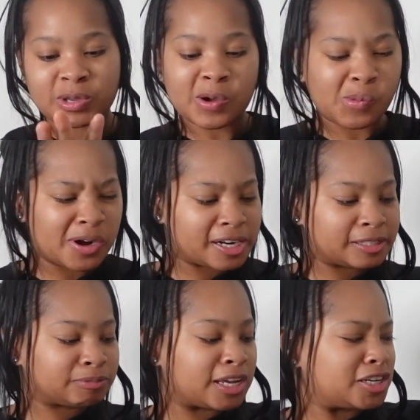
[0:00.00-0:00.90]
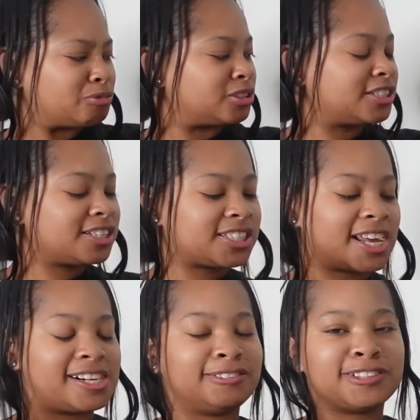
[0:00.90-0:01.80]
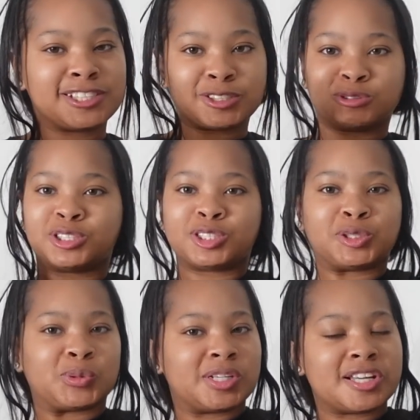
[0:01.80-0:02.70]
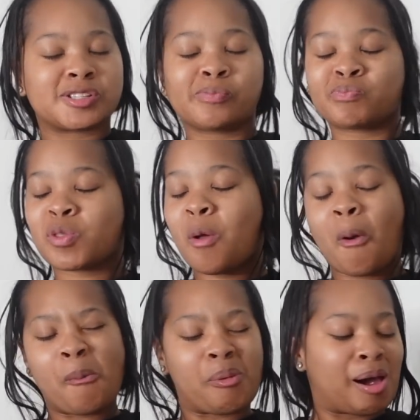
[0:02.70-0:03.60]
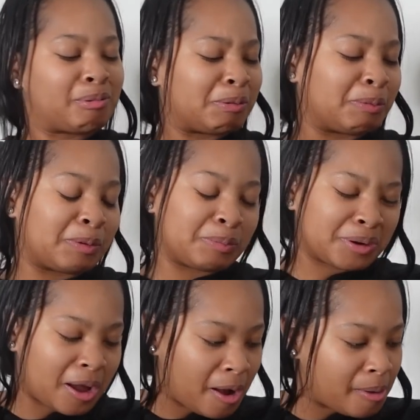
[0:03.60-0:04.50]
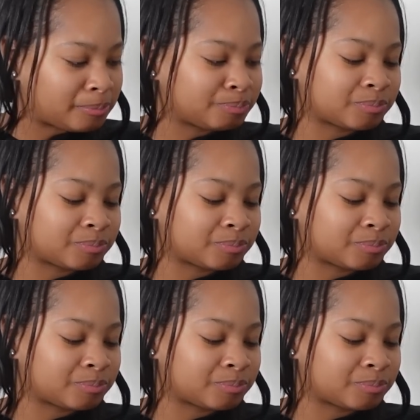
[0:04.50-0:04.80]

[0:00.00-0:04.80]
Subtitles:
in one and you was just saying this, you was just doing this, blah blah blah blah blah.